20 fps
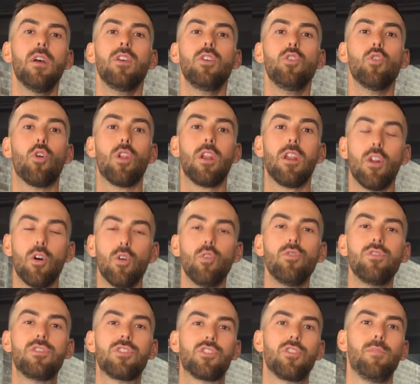your
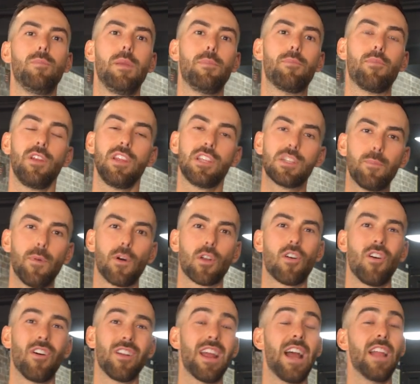loads should be pretty spot
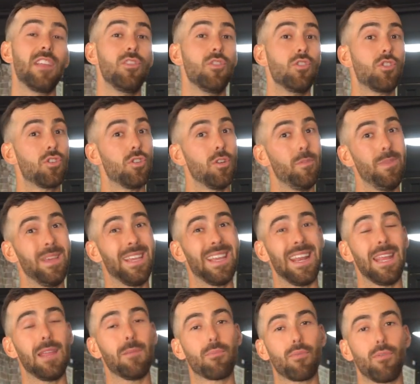on and you should be
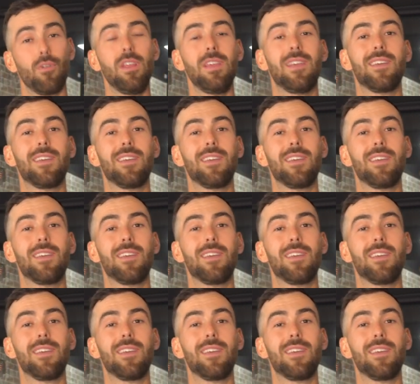getting pretty